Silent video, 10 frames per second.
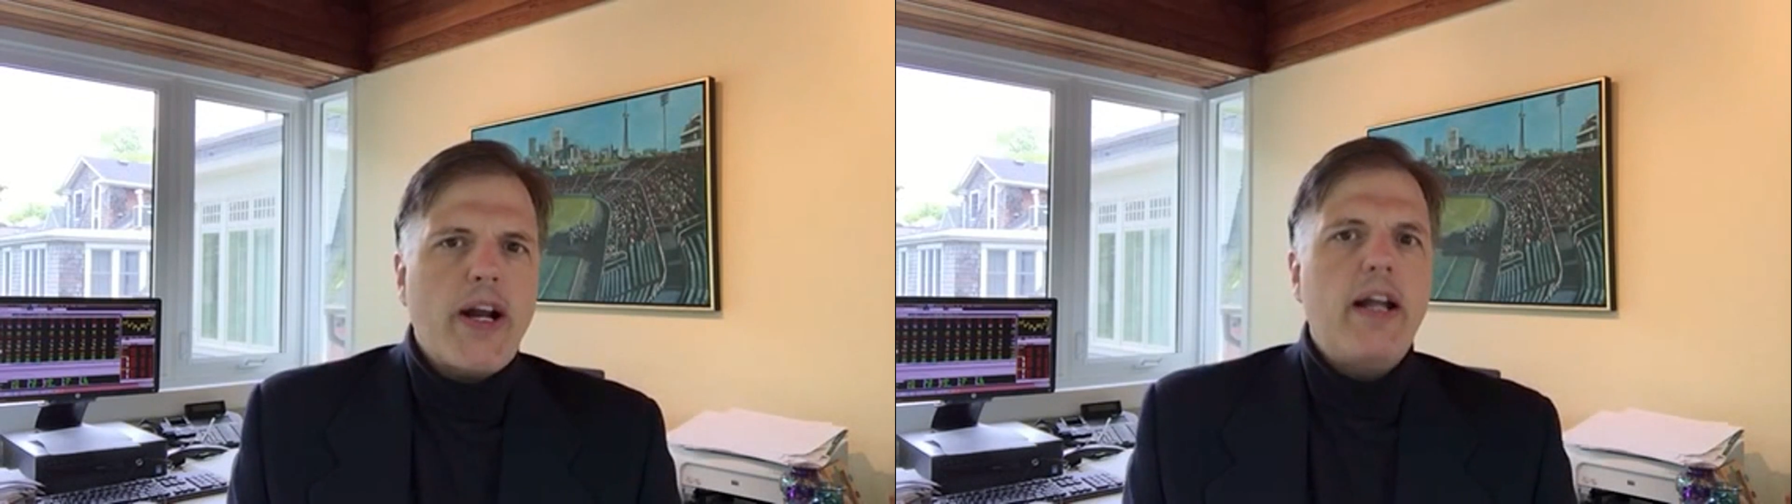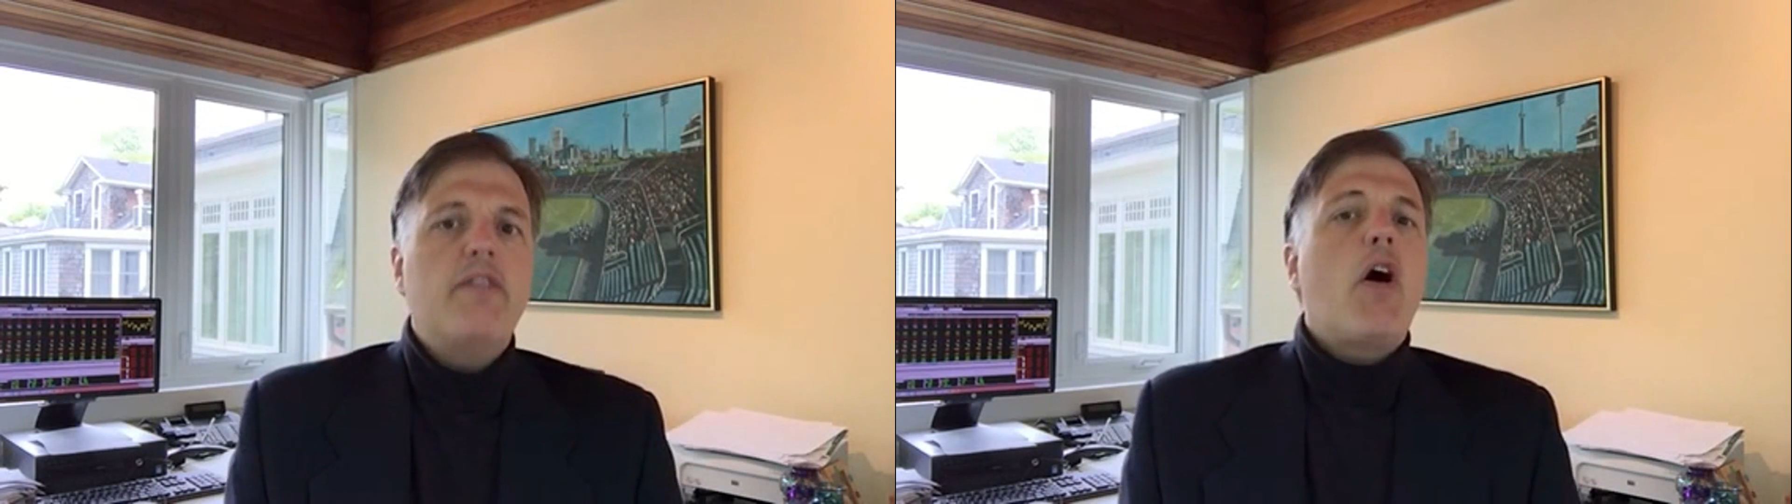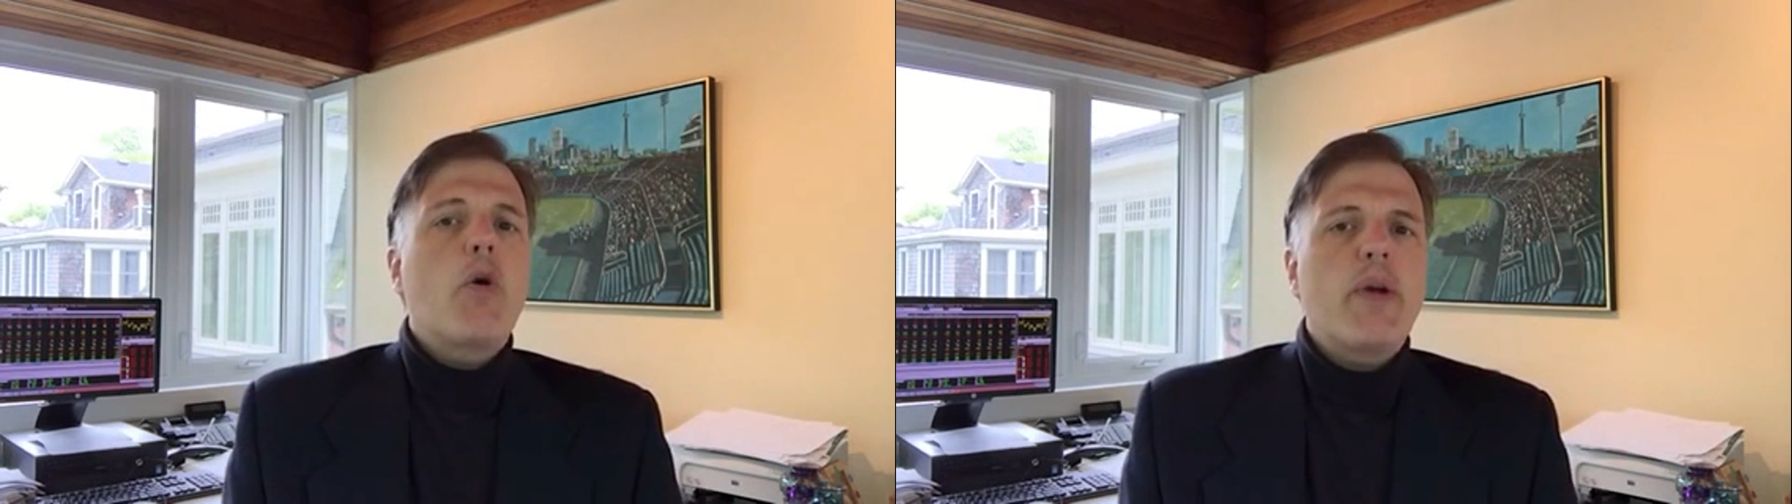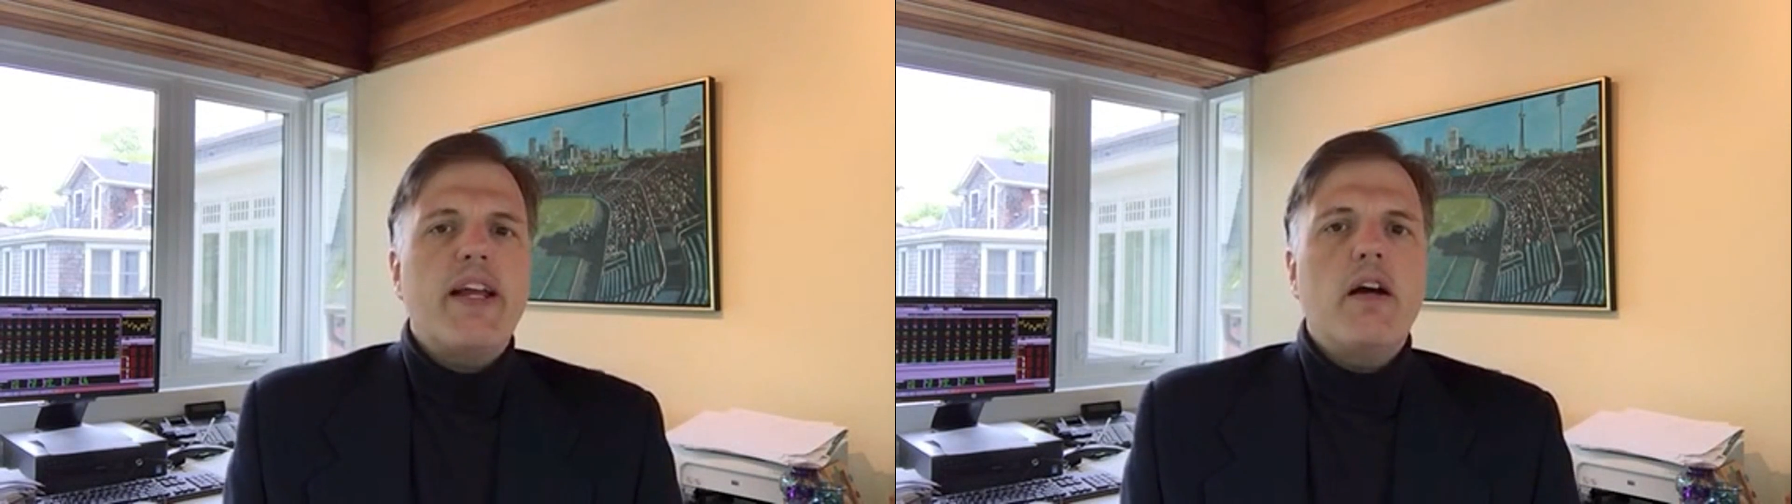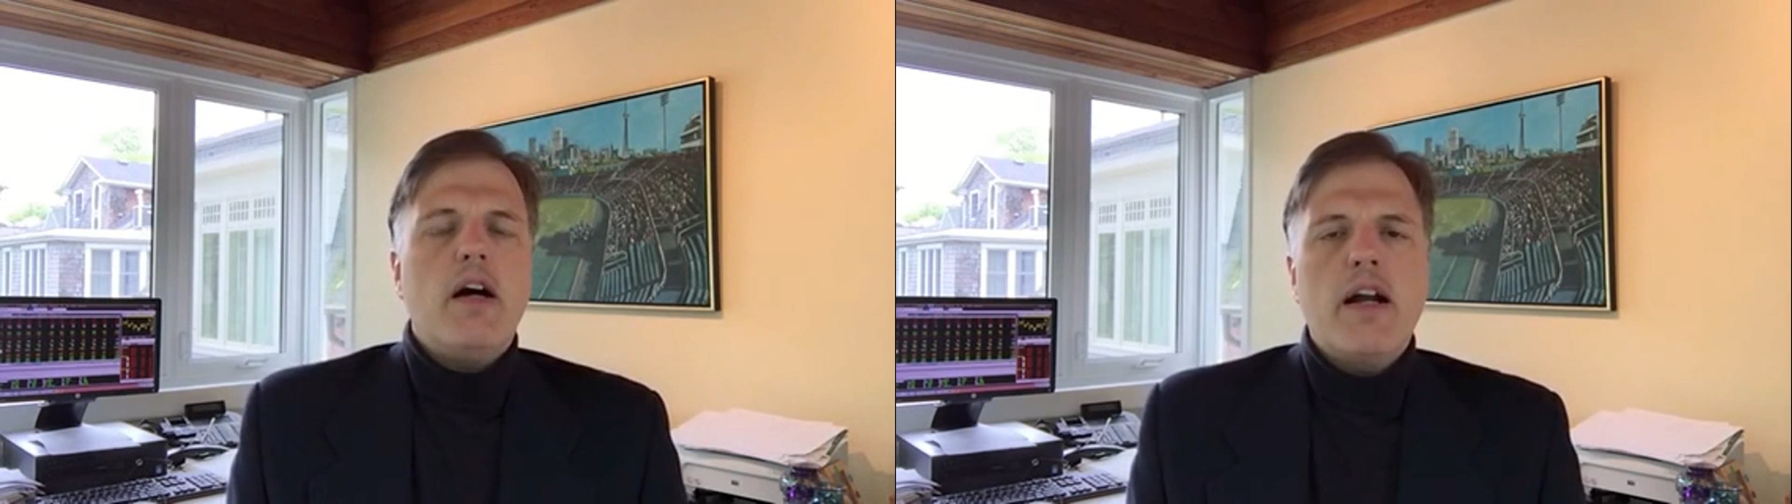end have
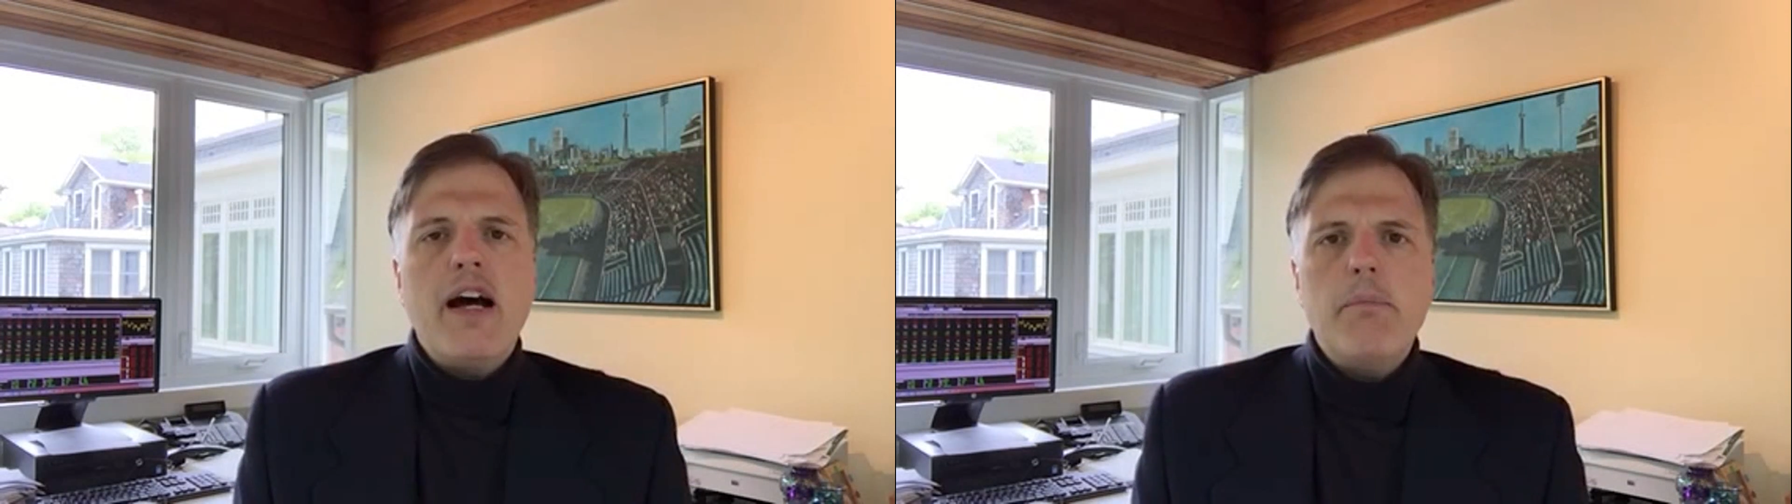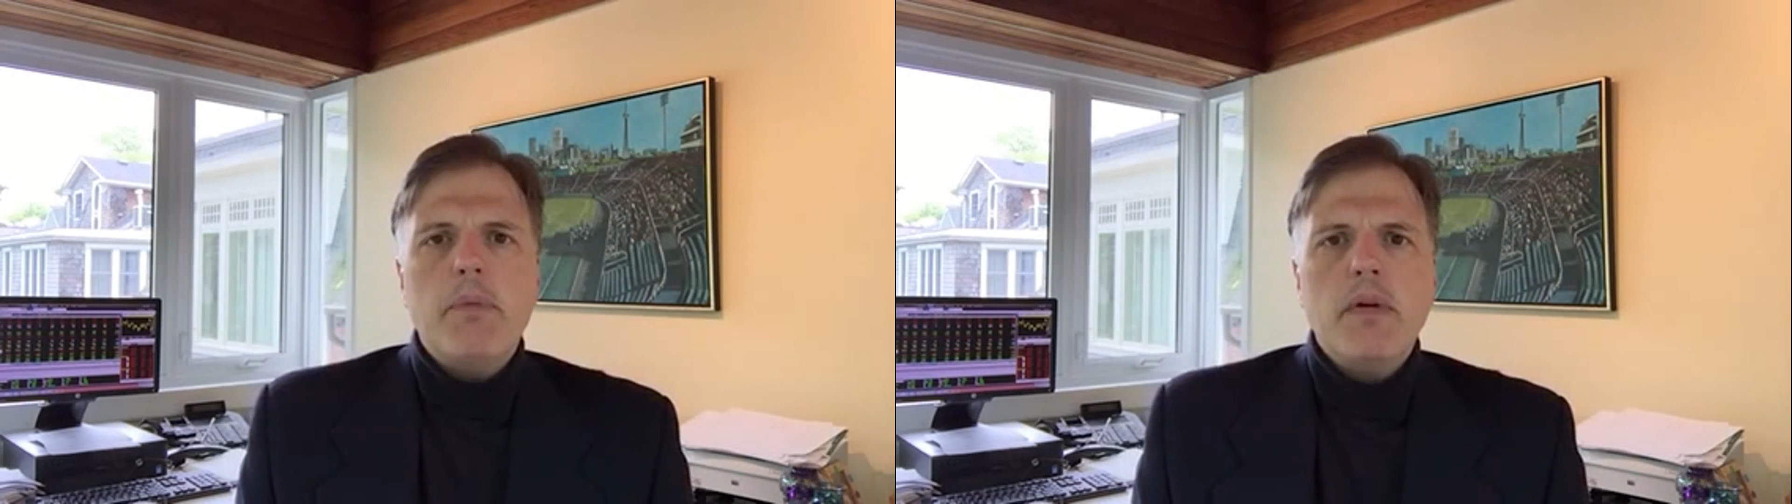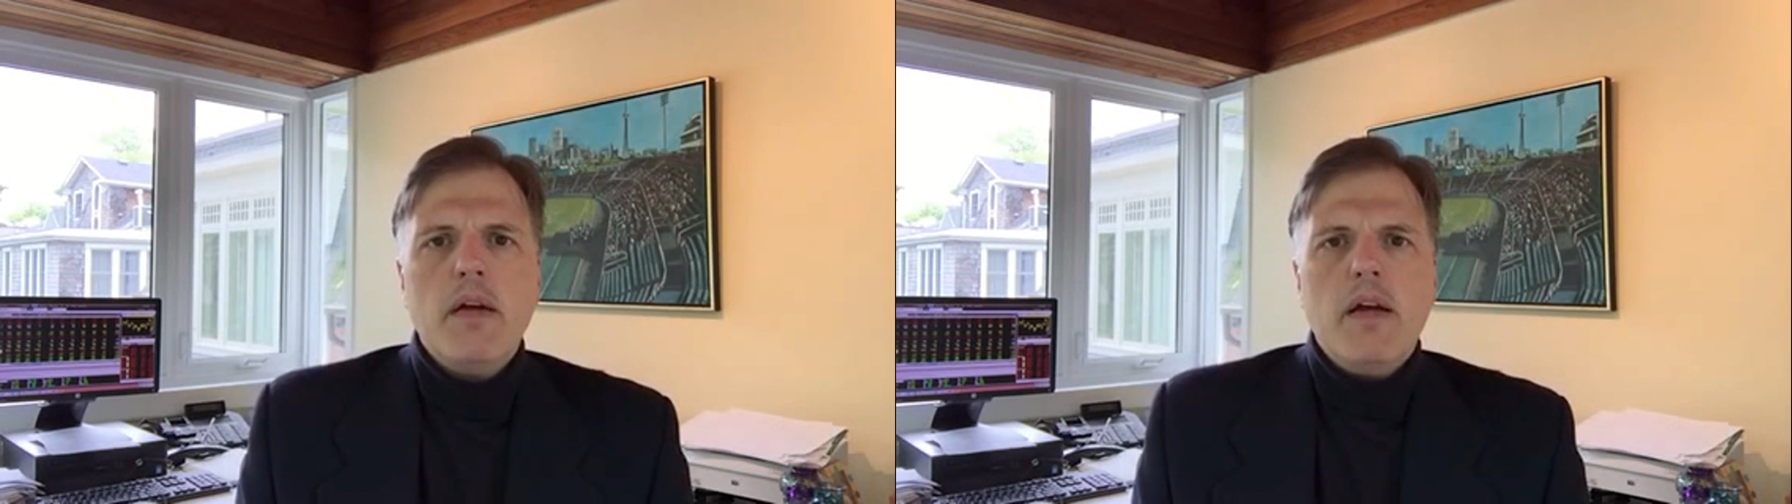already gone up.